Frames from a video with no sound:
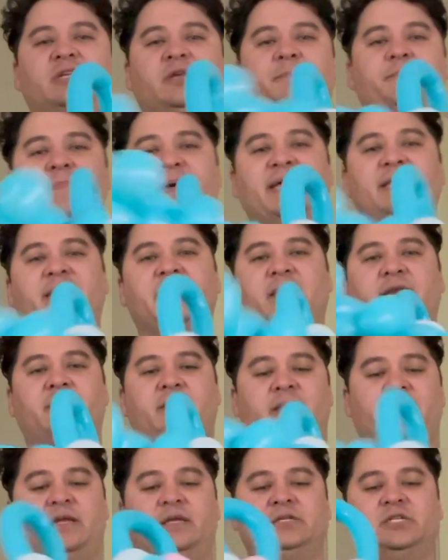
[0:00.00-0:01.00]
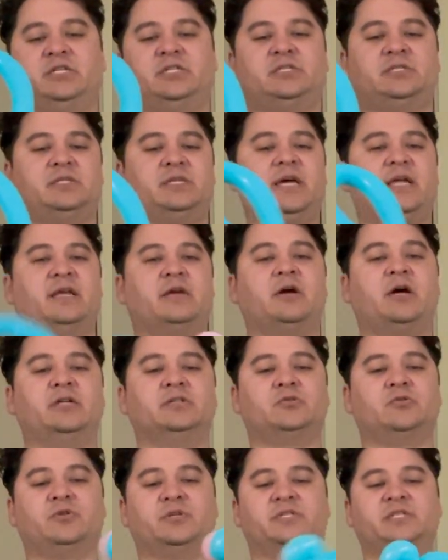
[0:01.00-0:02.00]
to bend it, and it just kind of
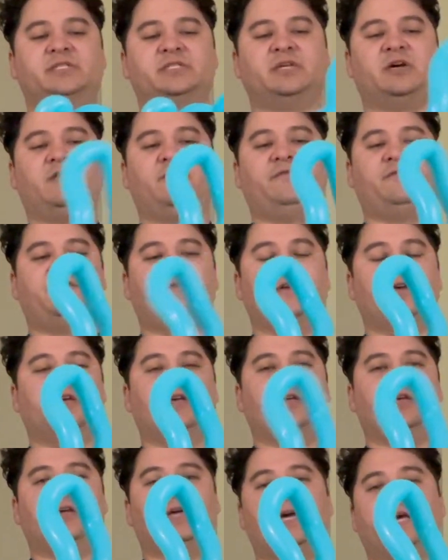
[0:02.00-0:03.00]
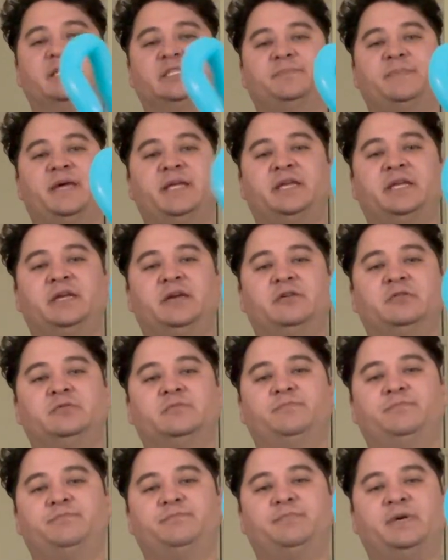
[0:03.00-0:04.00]
contours itself. S bend here
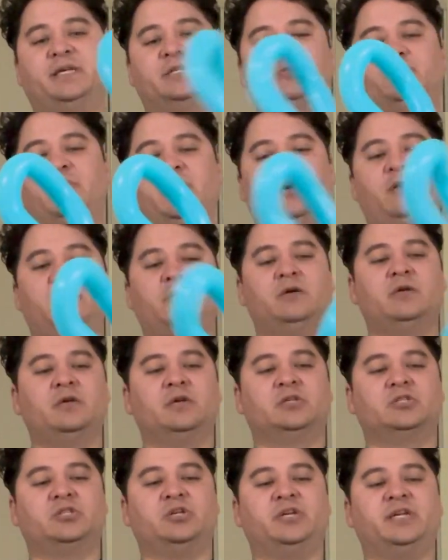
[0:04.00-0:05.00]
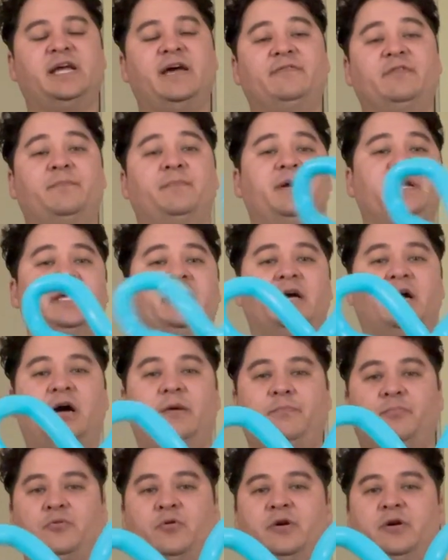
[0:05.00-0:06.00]
as well, so you can have the bunny
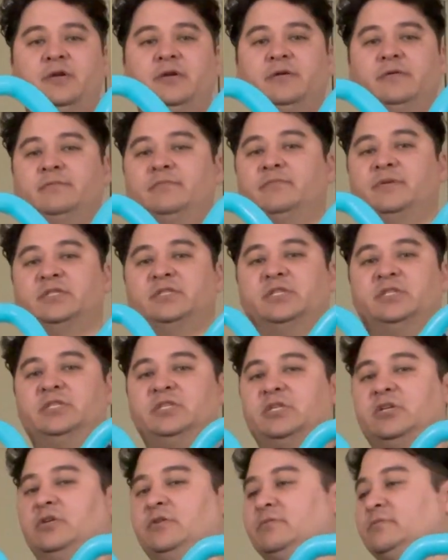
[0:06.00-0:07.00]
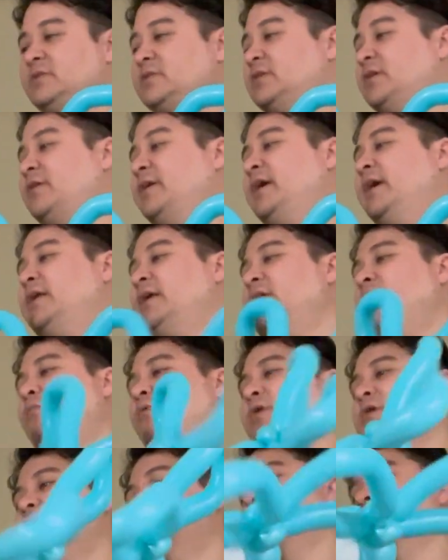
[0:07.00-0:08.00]
upward, which is cute still, yet it
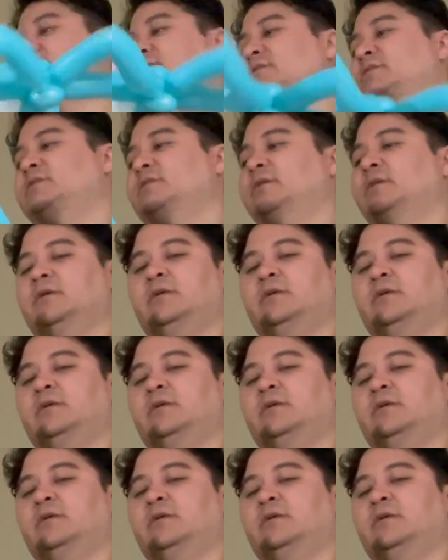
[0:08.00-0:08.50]
works.